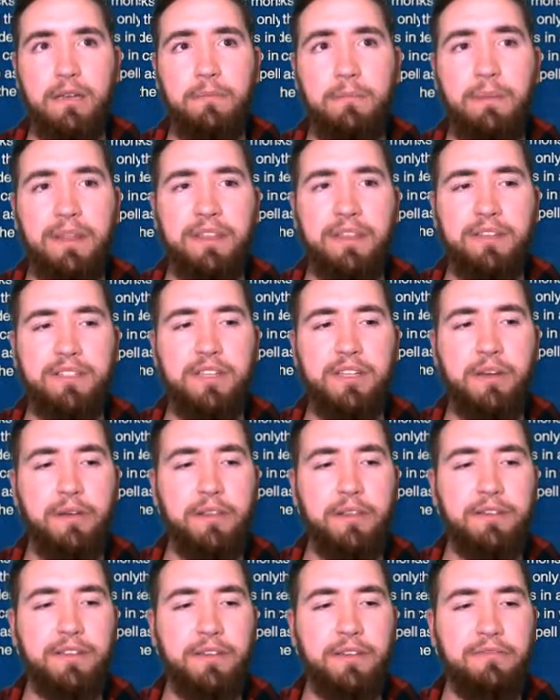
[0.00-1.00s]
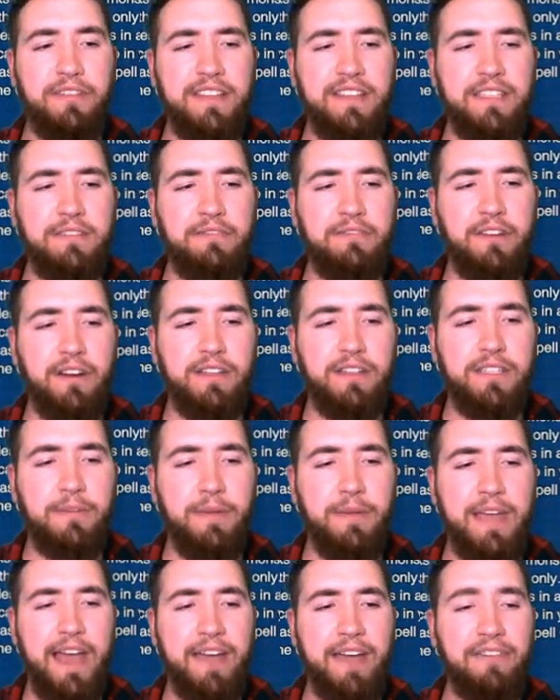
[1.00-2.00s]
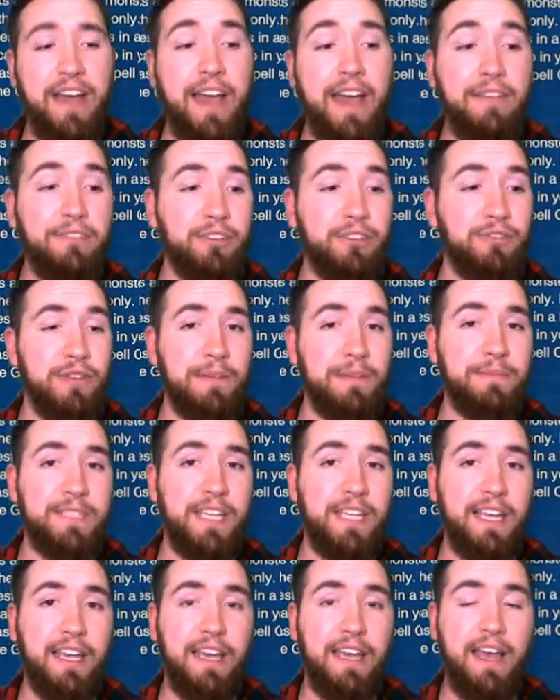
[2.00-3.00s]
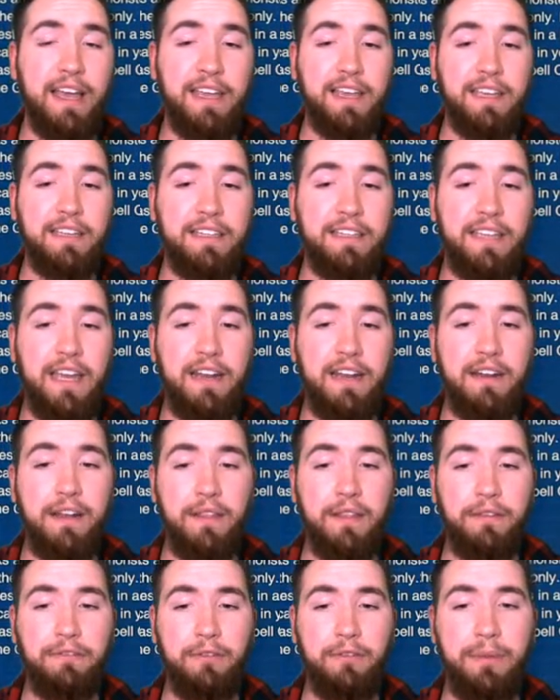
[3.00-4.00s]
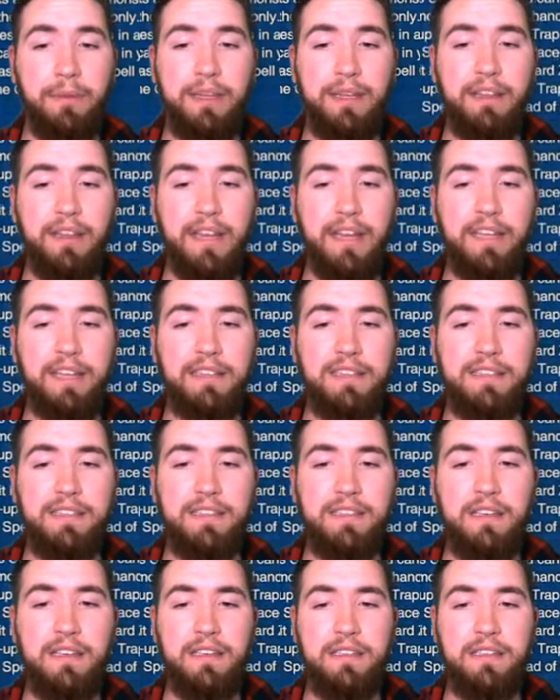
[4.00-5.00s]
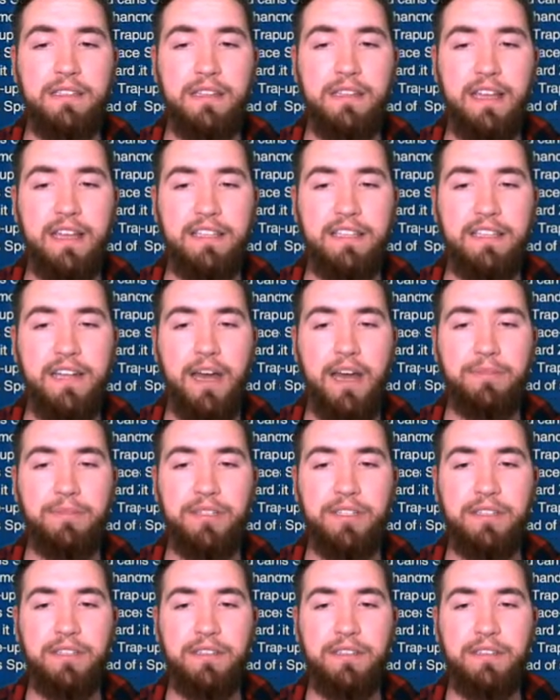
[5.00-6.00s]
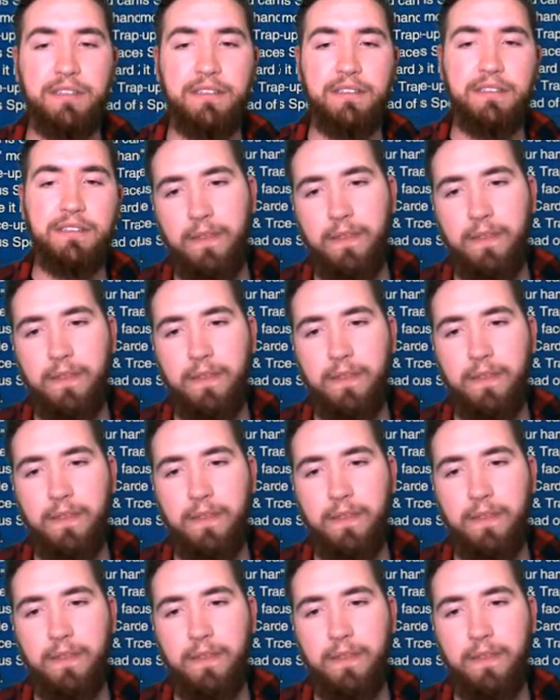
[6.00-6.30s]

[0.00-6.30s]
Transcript: But there's no other defensive cards that we have. I have a Dream Ticket. I could get another Forbidden Lance. So that's an option.